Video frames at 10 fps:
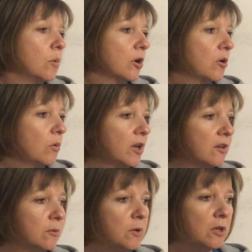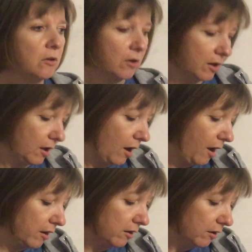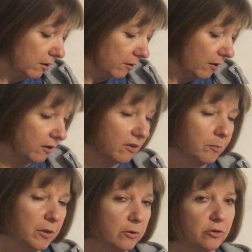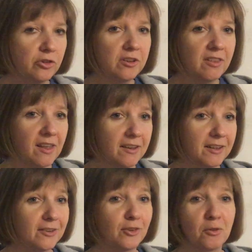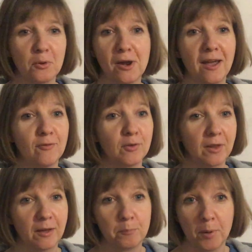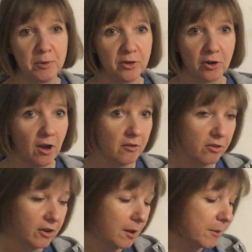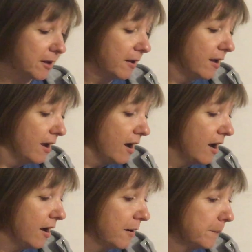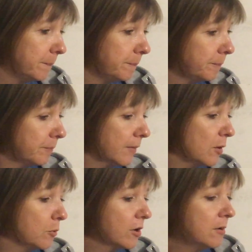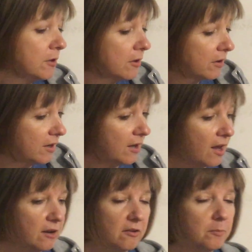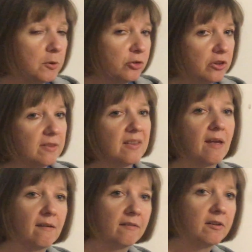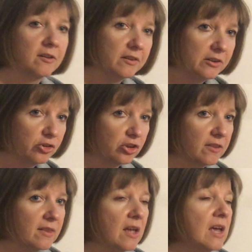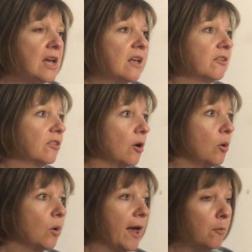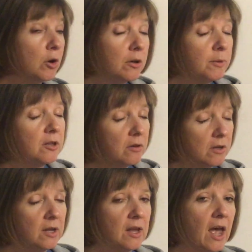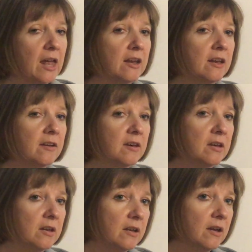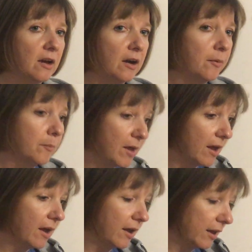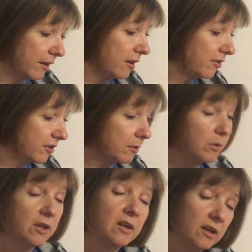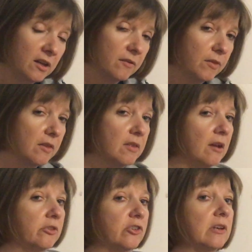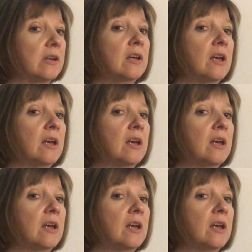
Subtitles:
We're going to be looking at explosions and collisions. Sorry, I have puppy dog eyes looking at me. We're going to be looking at explosions and collisions. So, and we're going to be looking at it at least at the beginning of this section,